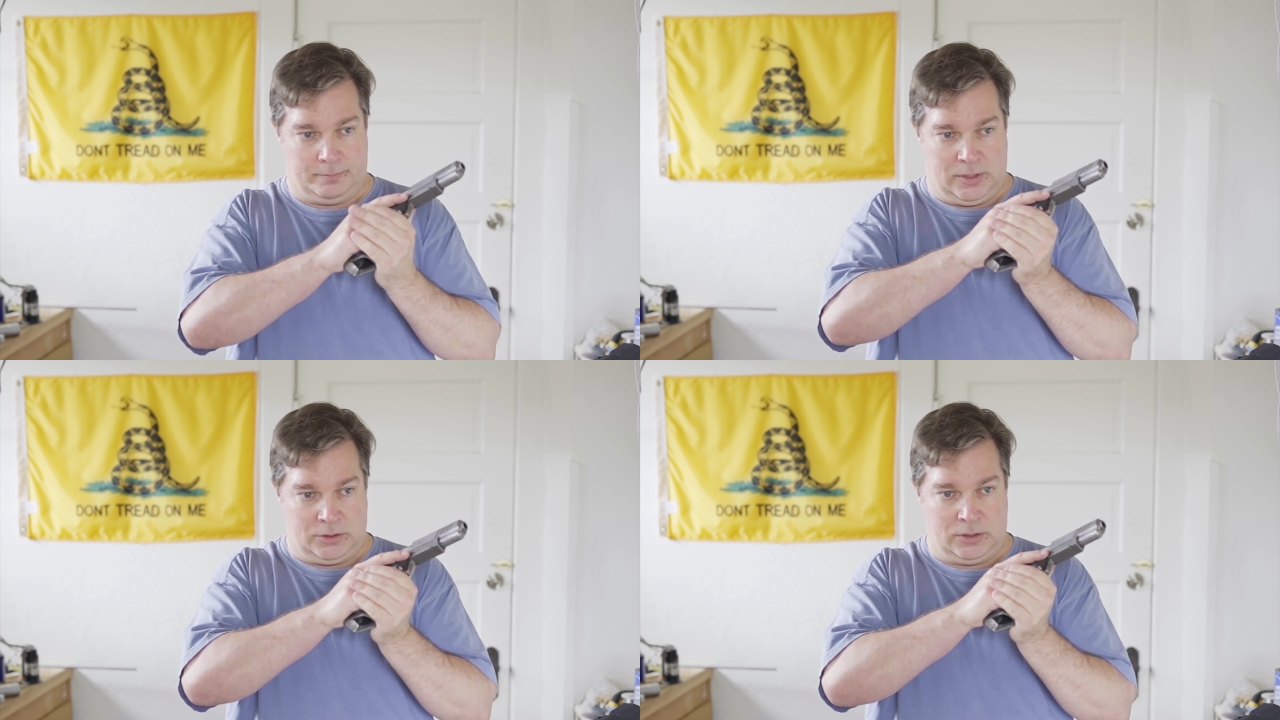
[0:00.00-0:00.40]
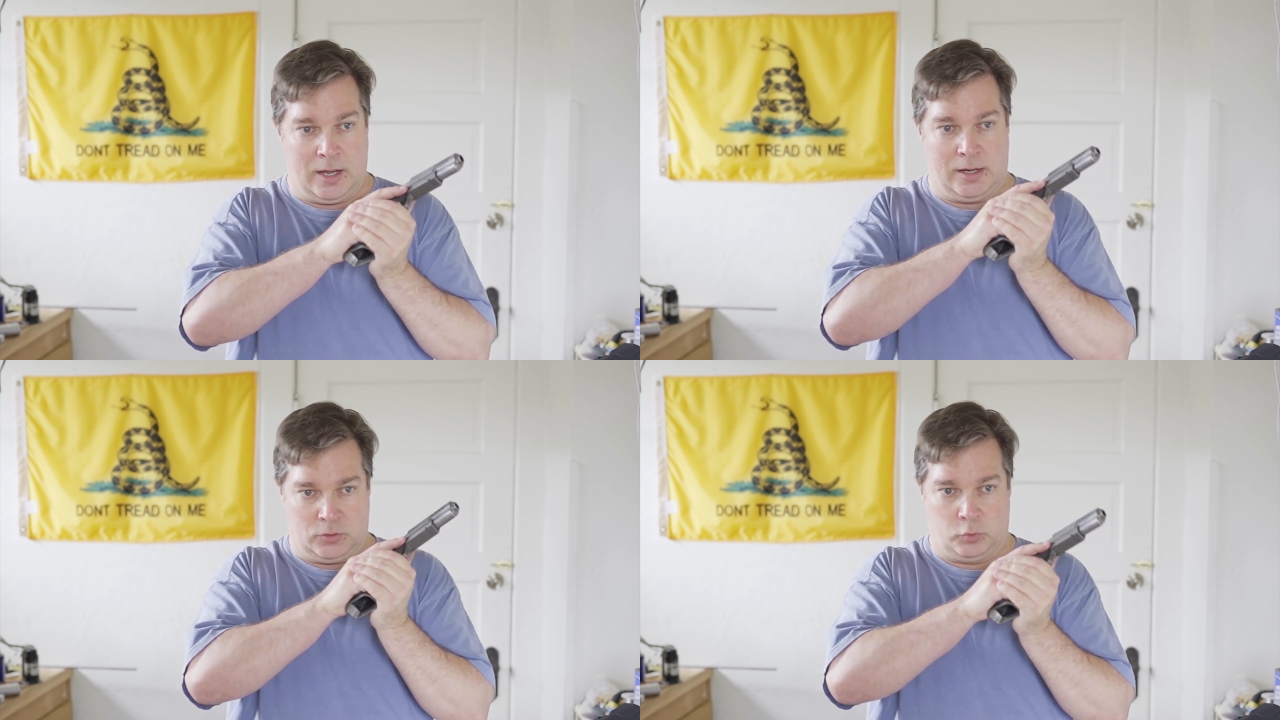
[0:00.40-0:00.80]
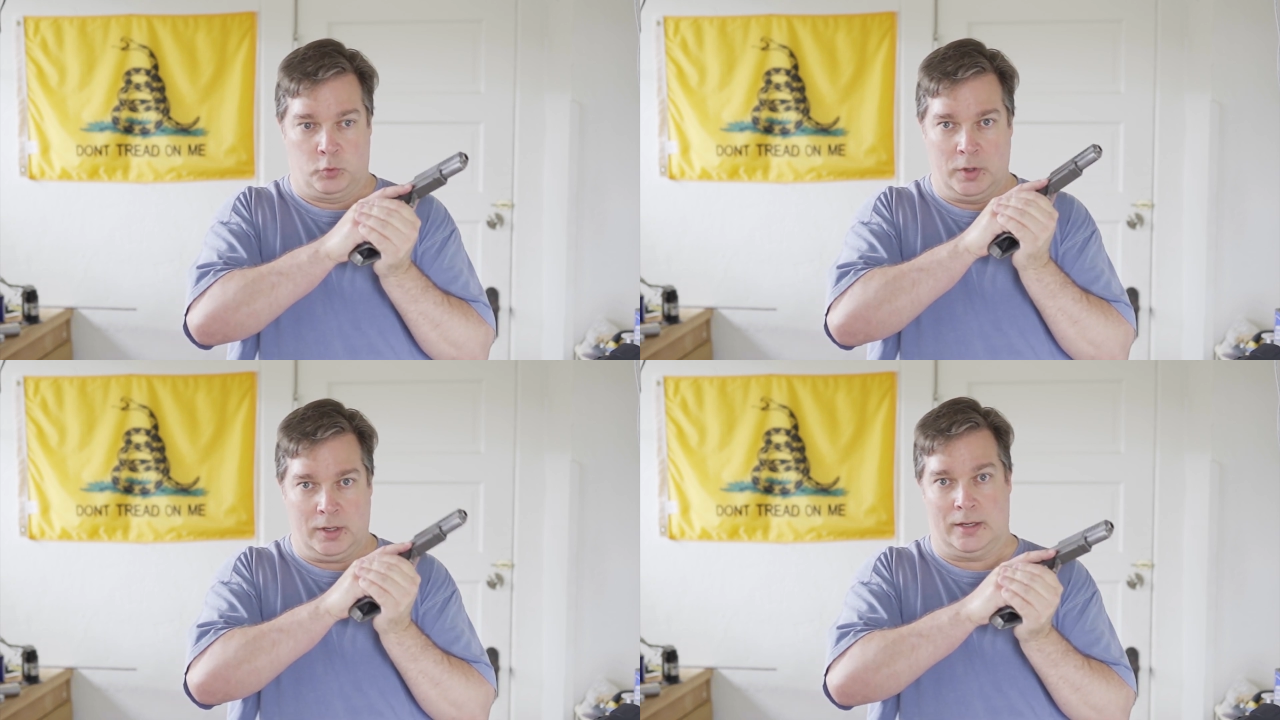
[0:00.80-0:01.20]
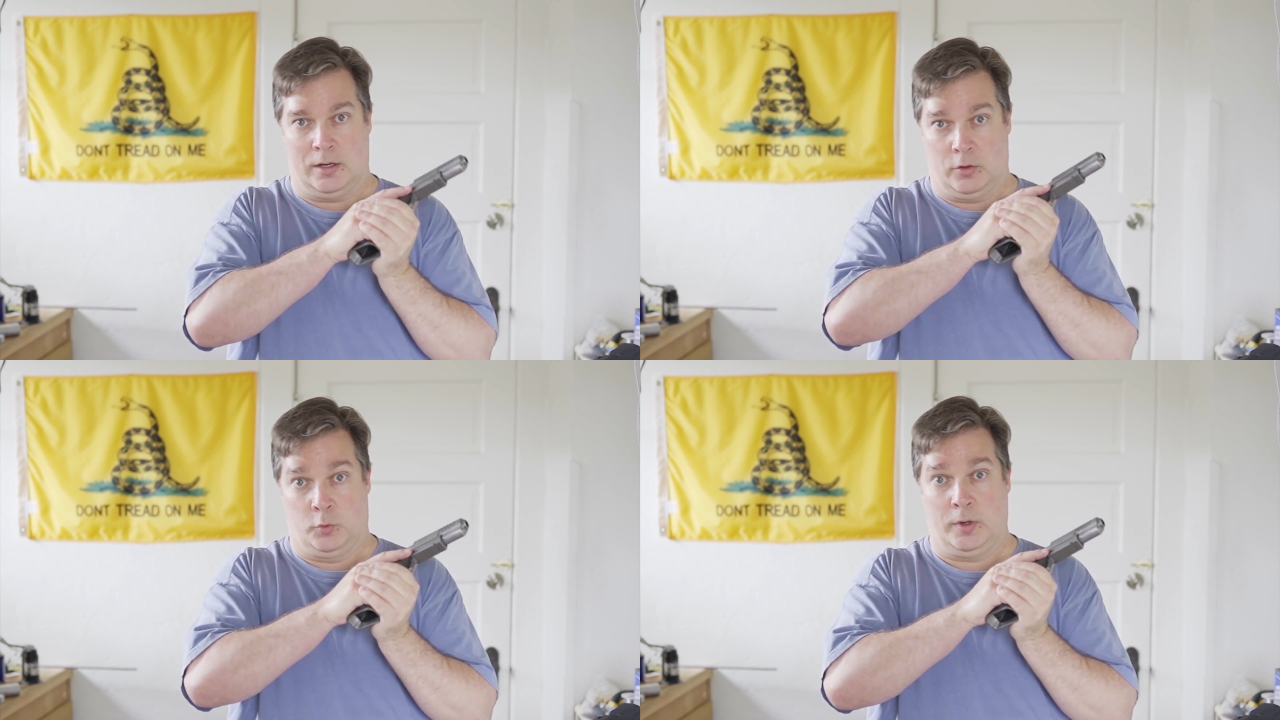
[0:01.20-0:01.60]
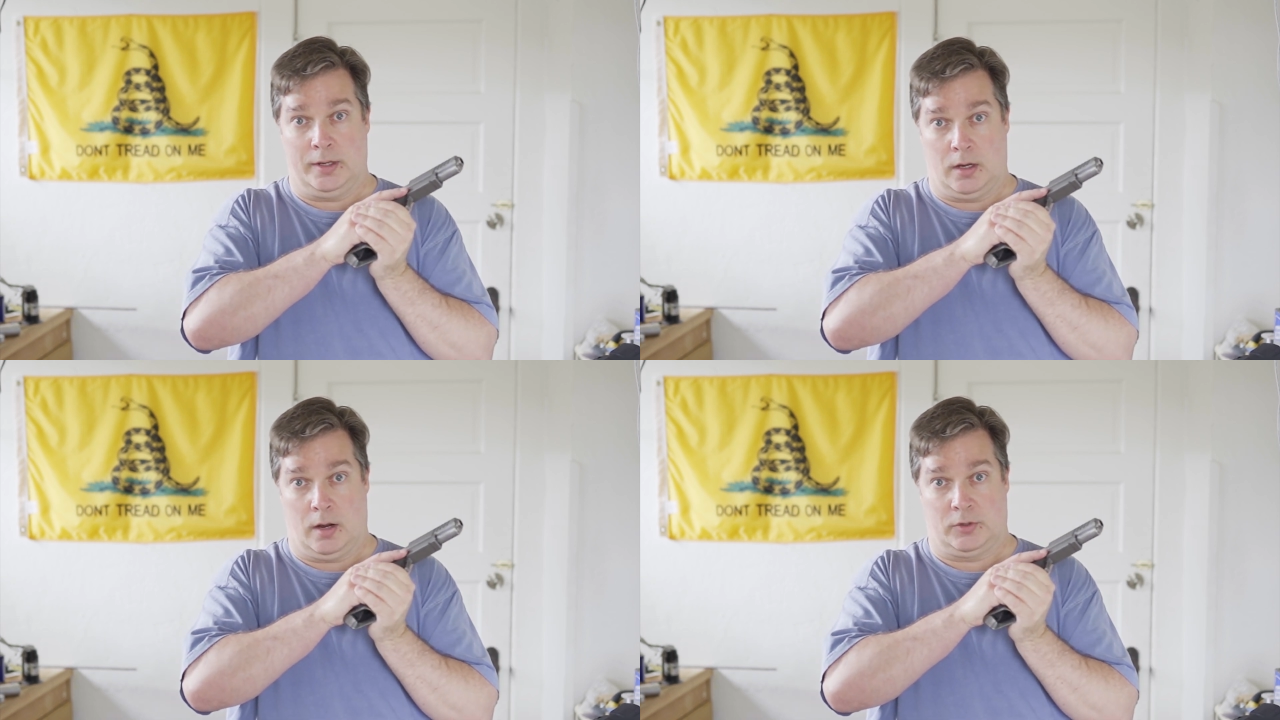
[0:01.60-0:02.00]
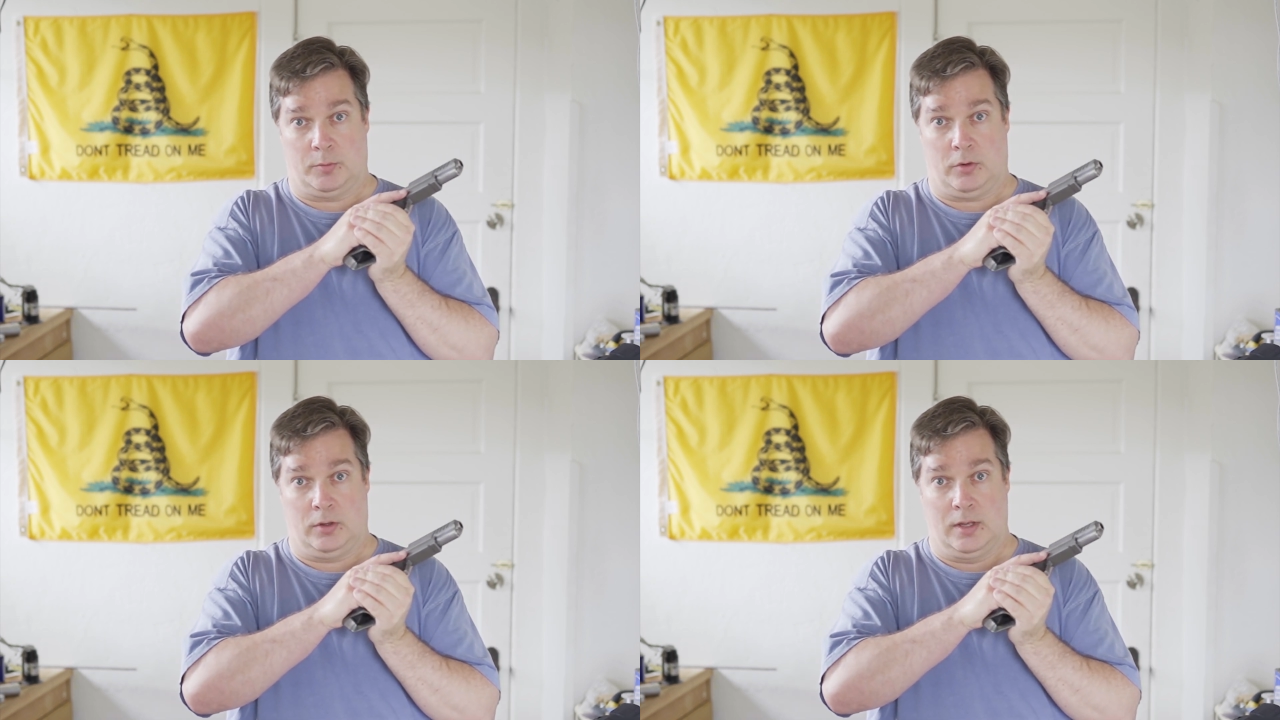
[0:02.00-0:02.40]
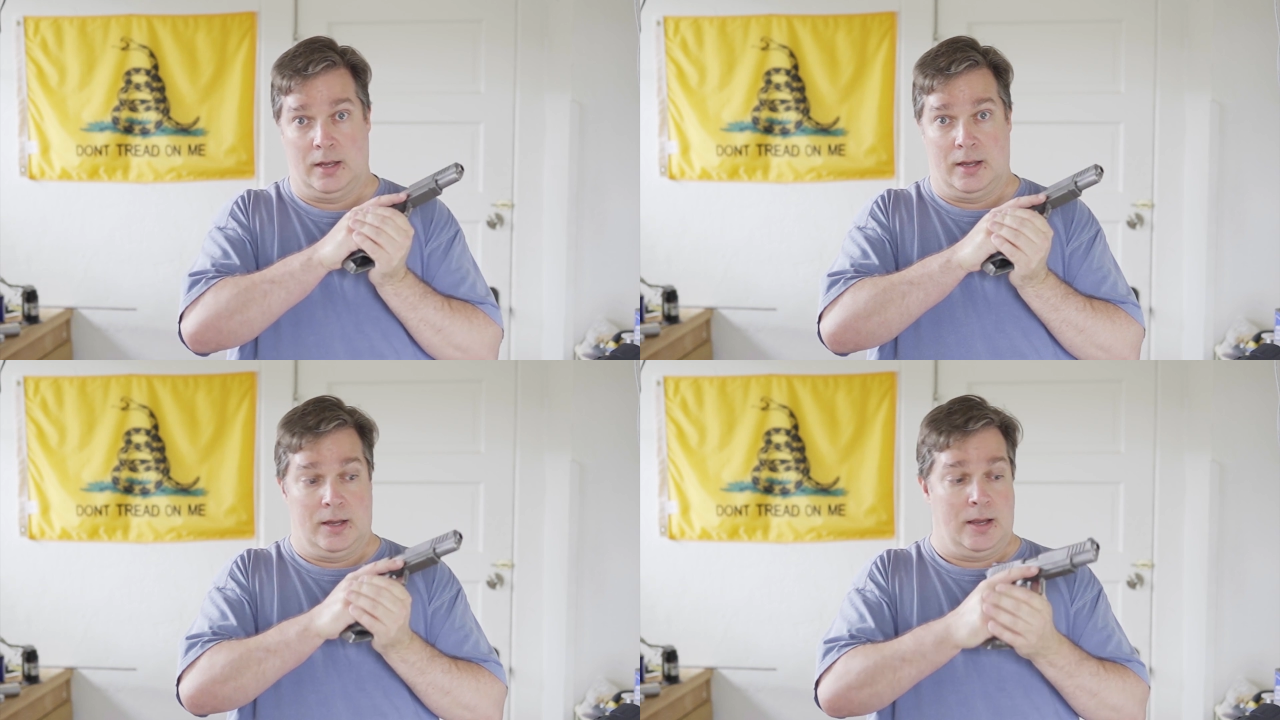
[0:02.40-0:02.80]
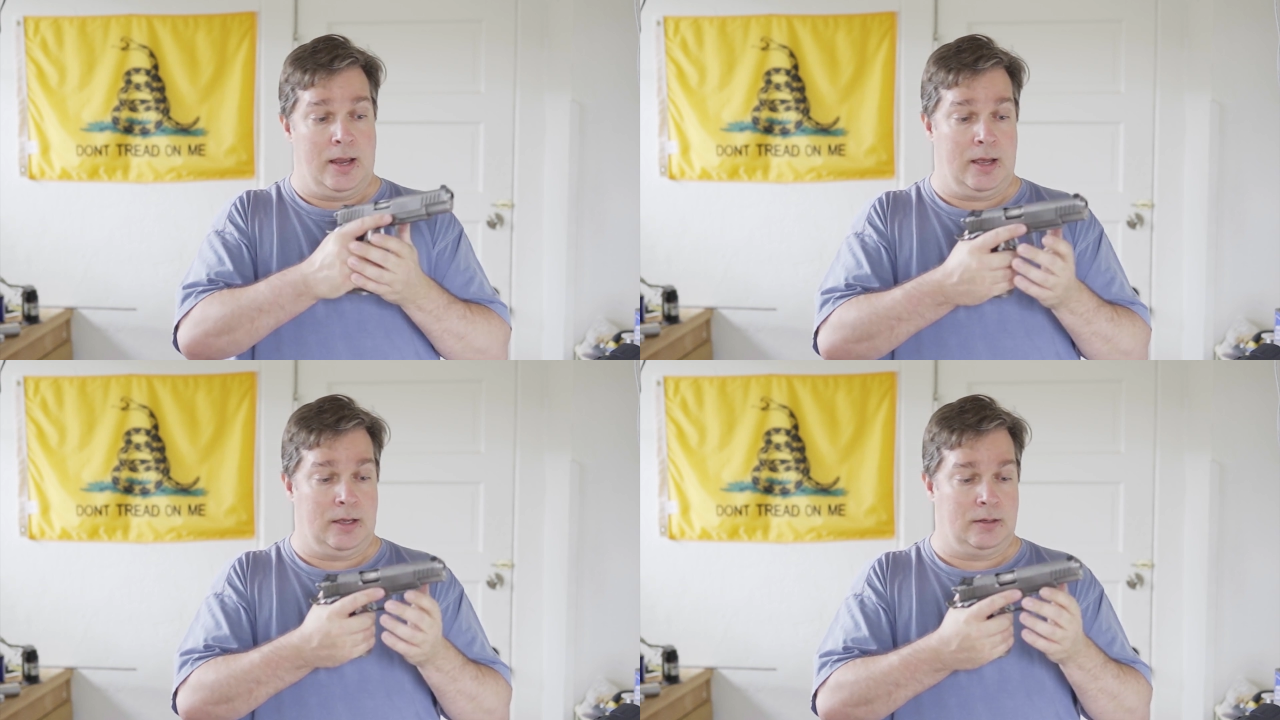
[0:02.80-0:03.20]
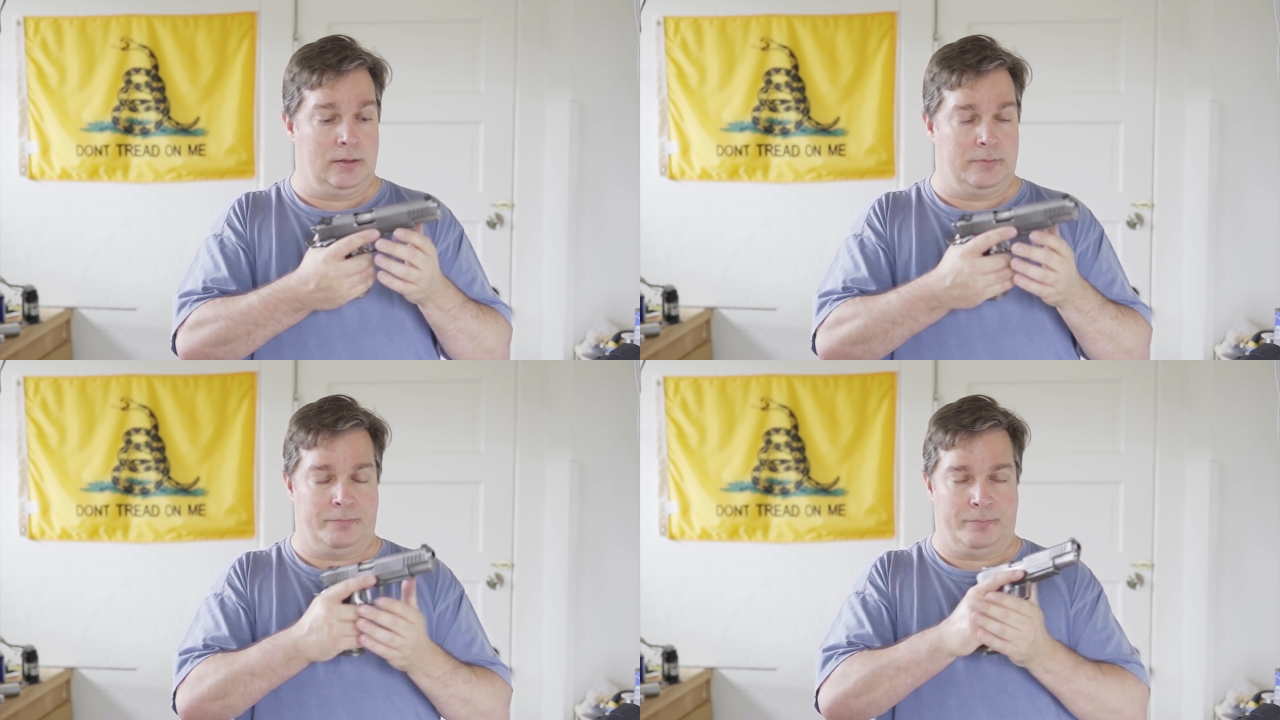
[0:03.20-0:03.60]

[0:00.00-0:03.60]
This gun is really, really comfortable, and